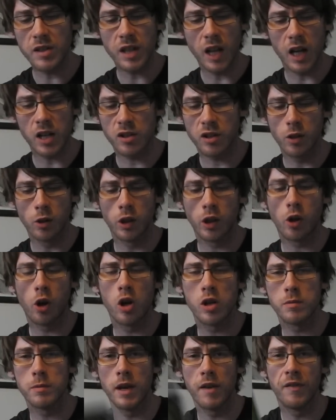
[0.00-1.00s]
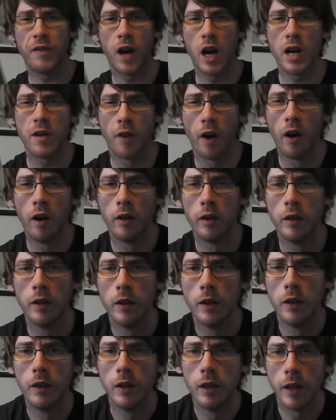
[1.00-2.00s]
actually only cost me a fiver
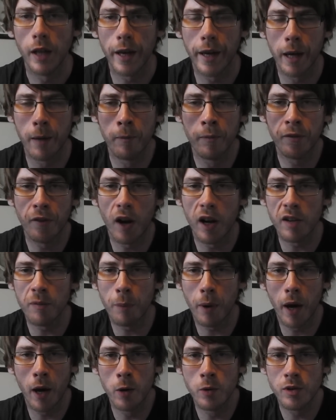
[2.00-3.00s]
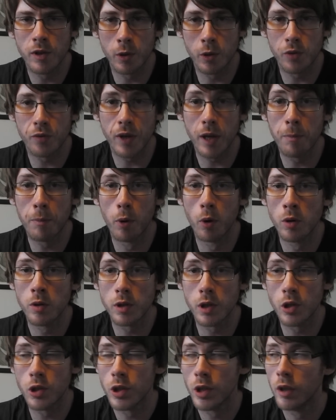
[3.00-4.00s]
um, £5 and it was free
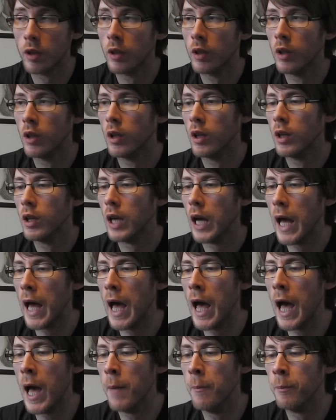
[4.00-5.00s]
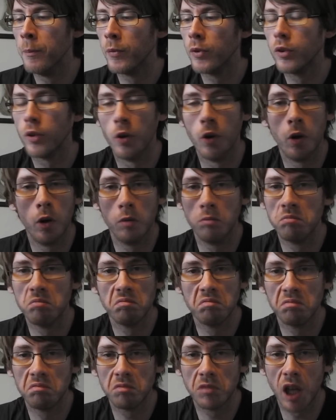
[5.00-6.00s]
postage um, so
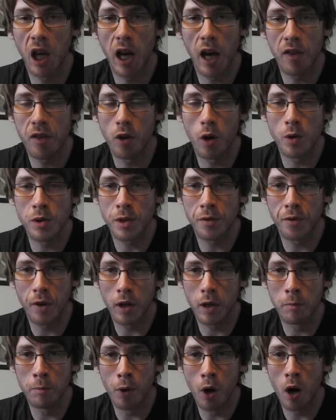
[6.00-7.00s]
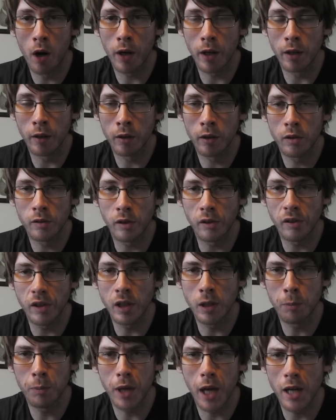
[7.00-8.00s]
yeah, I thought it was a fucking bargain because I
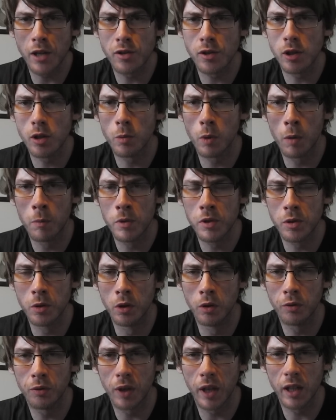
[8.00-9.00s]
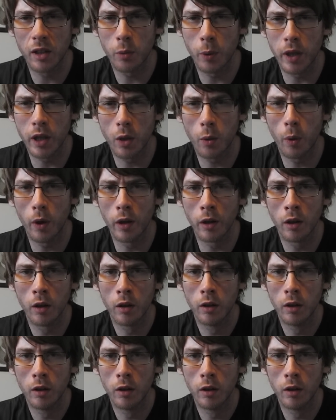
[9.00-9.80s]
seen the PS2 one was going for like 20 quid.